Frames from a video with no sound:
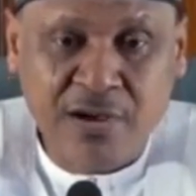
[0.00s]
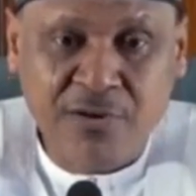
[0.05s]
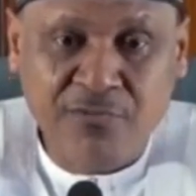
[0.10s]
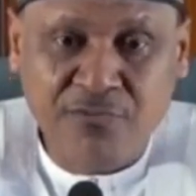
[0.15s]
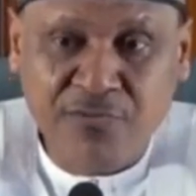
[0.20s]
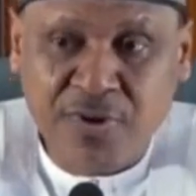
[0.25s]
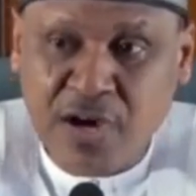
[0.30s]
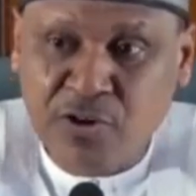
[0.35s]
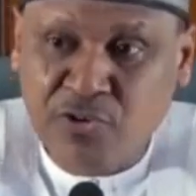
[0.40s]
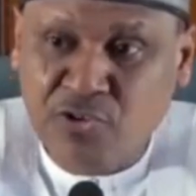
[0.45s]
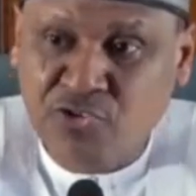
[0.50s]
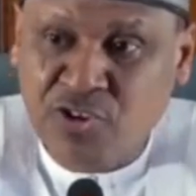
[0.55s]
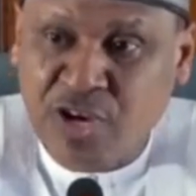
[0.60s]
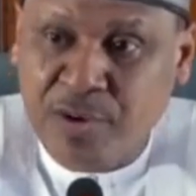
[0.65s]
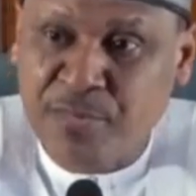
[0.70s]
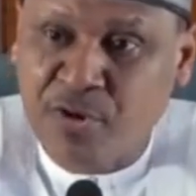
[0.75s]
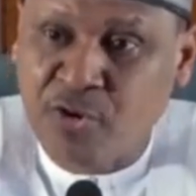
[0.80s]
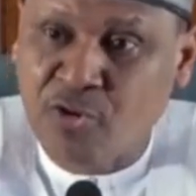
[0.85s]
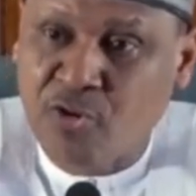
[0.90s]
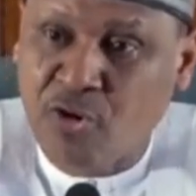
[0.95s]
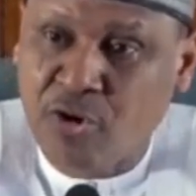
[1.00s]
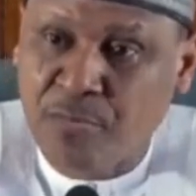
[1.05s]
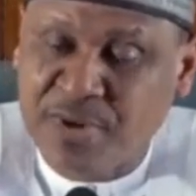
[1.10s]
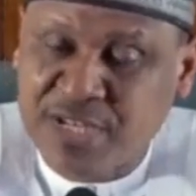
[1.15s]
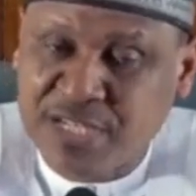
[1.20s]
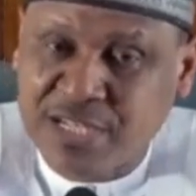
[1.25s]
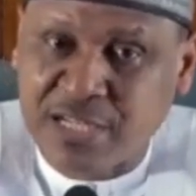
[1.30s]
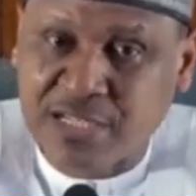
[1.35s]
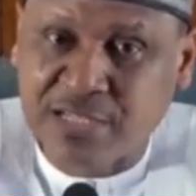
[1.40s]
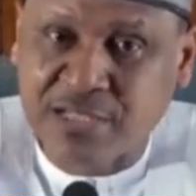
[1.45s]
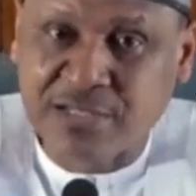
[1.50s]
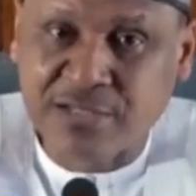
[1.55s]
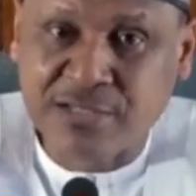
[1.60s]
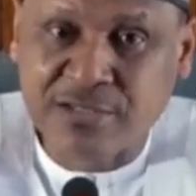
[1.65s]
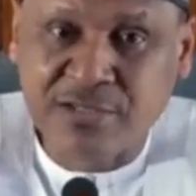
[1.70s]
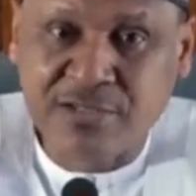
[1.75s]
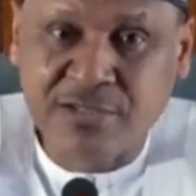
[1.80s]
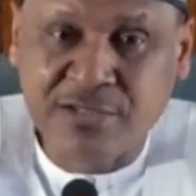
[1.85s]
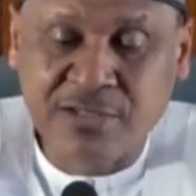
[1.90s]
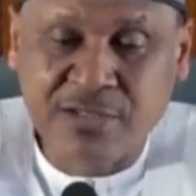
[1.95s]
found to have been committed
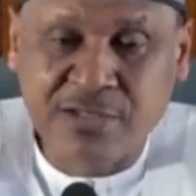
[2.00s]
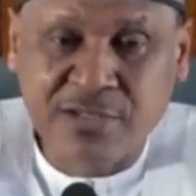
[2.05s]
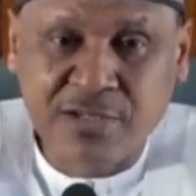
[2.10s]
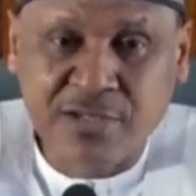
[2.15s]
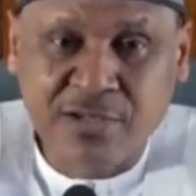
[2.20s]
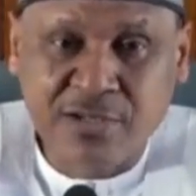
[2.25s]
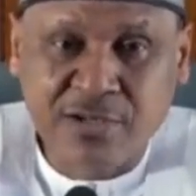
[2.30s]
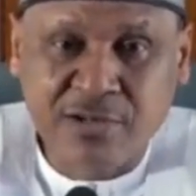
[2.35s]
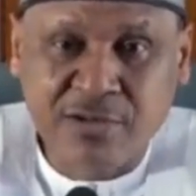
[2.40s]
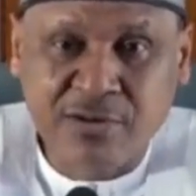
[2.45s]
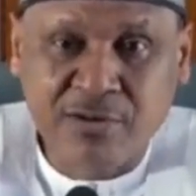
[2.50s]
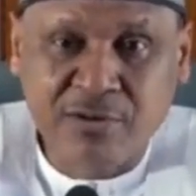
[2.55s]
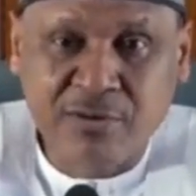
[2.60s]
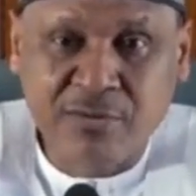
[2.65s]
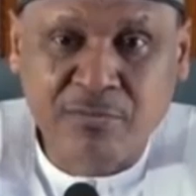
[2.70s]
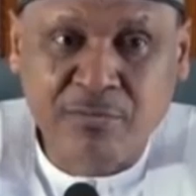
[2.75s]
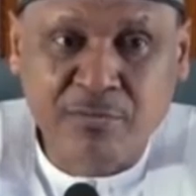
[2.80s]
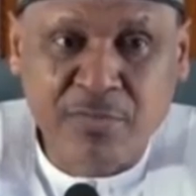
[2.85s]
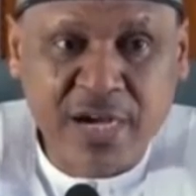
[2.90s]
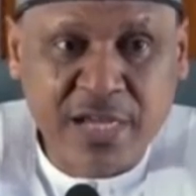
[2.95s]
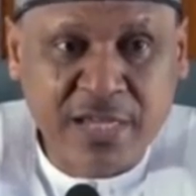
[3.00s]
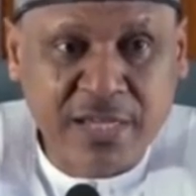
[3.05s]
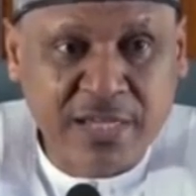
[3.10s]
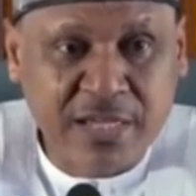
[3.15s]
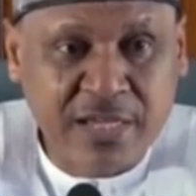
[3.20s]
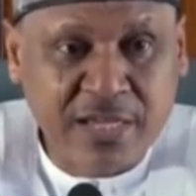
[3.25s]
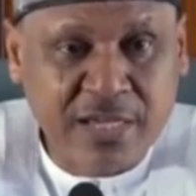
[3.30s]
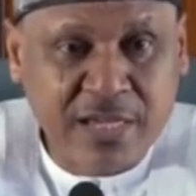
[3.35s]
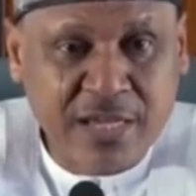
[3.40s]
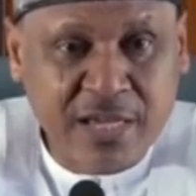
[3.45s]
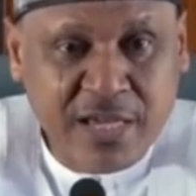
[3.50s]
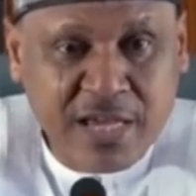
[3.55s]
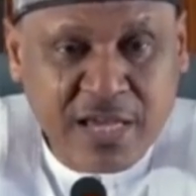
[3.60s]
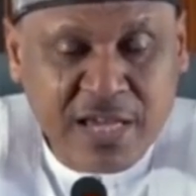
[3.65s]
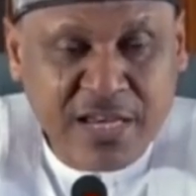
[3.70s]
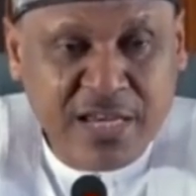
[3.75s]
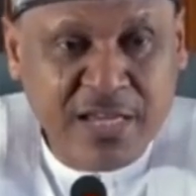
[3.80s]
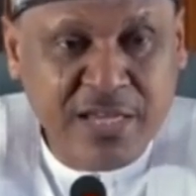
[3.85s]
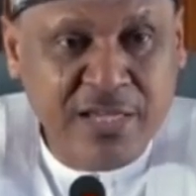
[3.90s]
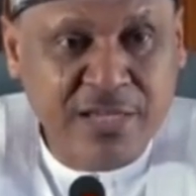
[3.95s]
by
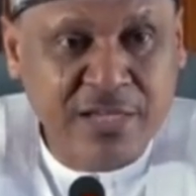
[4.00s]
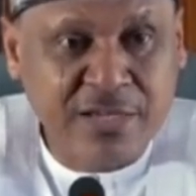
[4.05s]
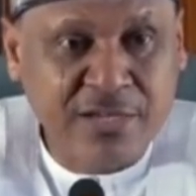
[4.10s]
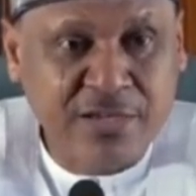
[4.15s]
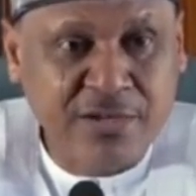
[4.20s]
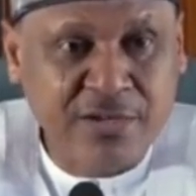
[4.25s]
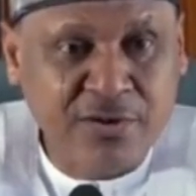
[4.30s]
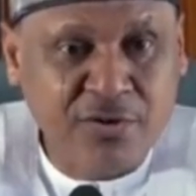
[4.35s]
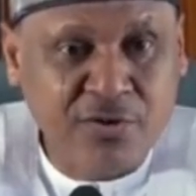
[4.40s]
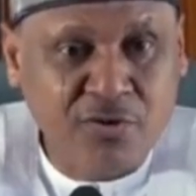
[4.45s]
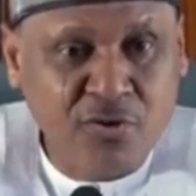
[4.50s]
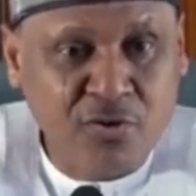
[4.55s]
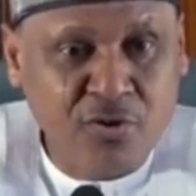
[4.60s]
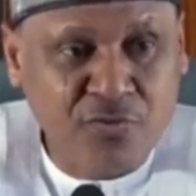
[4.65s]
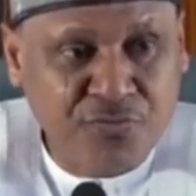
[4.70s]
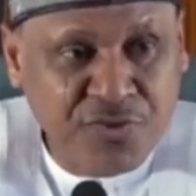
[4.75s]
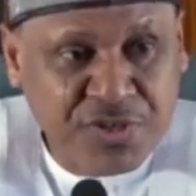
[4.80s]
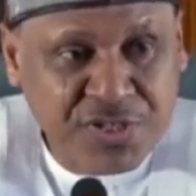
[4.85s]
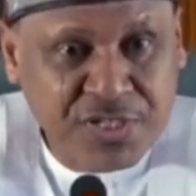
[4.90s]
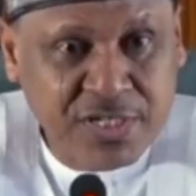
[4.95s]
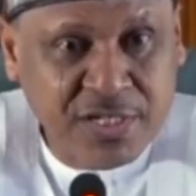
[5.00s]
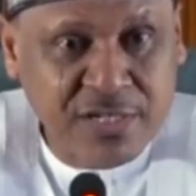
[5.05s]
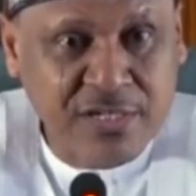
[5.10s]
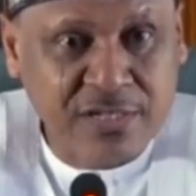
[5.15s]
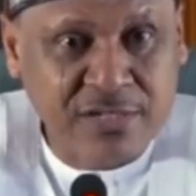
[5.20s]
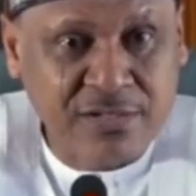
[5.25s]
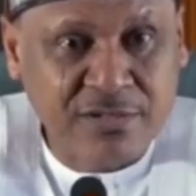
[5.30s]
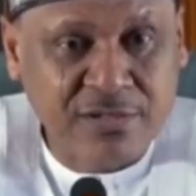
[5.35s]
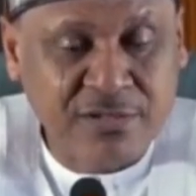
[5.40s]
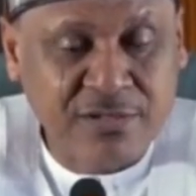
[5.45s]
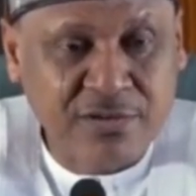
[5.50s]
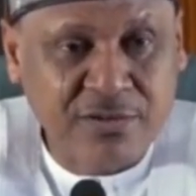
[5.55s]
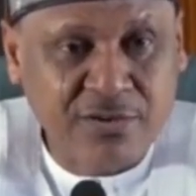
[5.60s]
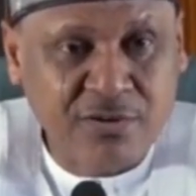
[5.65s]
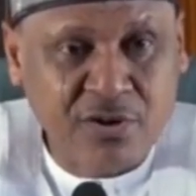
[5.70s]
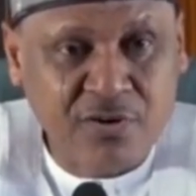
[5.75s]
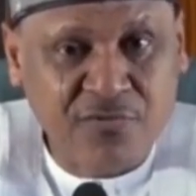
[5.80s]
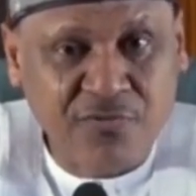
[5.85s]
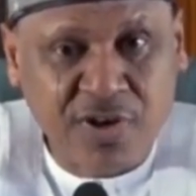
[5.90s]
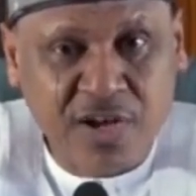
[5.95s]
any official
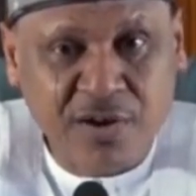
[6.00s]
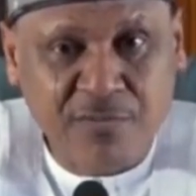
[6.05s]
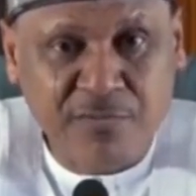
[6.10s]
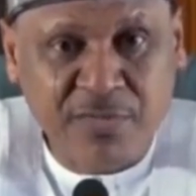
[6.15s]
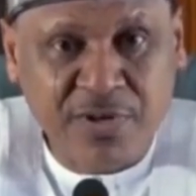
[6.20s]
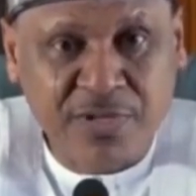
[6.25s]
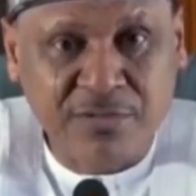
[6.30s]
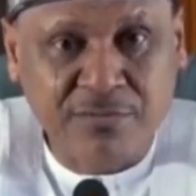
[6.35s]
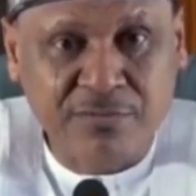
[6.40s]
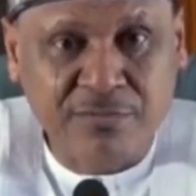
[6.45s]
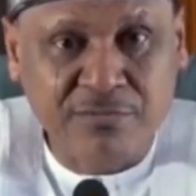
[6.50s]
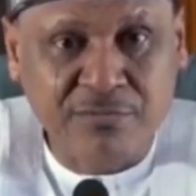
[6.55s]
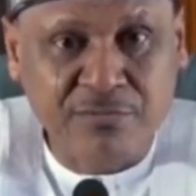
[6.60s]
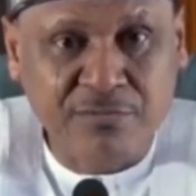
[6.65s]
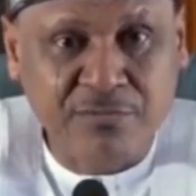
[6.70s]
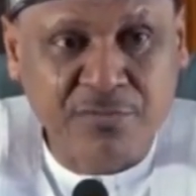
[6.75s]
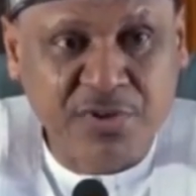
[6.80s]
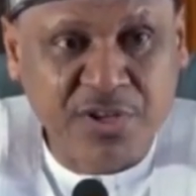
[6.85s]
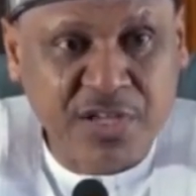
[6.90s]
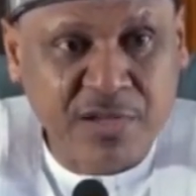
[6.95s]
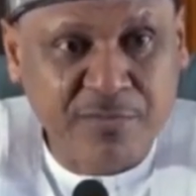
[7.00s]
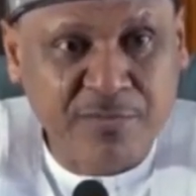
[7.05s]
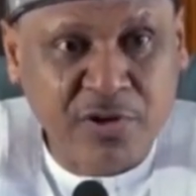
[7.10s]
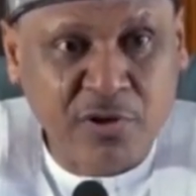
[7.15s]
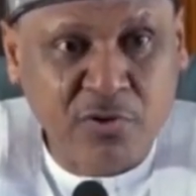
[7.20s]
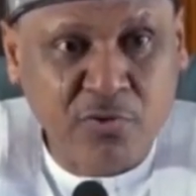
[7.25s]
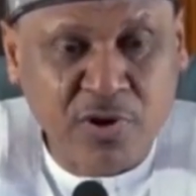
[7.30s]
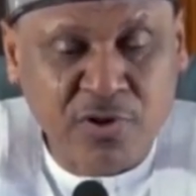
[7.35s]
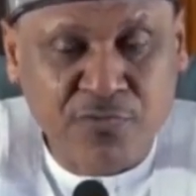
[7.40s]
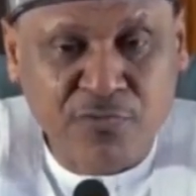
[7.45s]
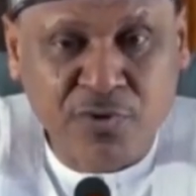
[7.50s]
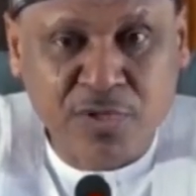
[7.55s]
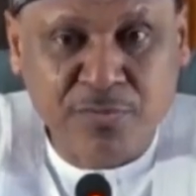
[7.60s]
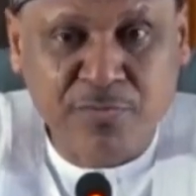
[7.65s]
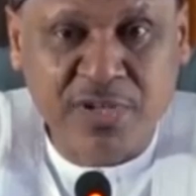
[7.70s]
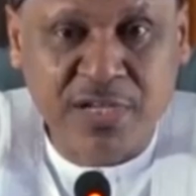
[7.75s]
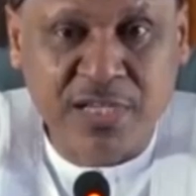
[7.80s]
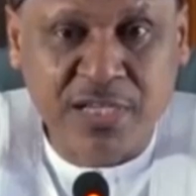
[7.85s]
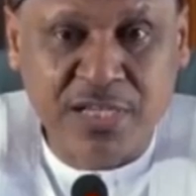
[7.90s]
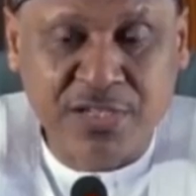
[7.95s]
of government, be him a law
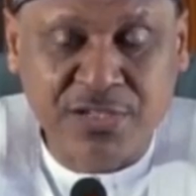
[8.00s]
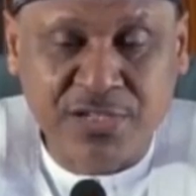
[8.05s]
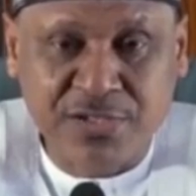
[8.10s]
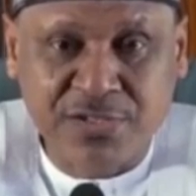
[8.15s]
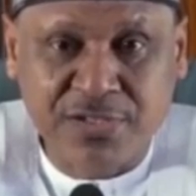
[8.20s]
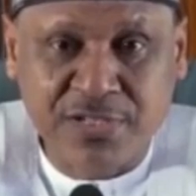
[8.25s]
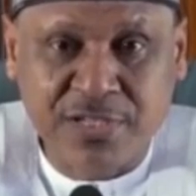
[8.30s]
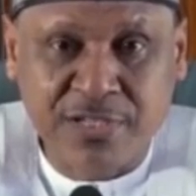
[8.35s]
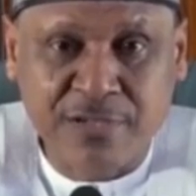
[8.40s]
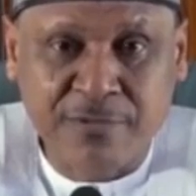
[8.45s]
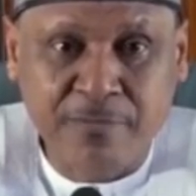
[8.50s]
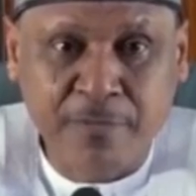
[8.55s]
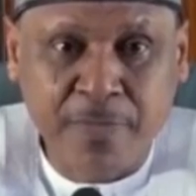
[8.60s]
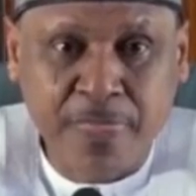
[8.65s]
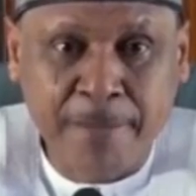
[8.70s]
enforcement agency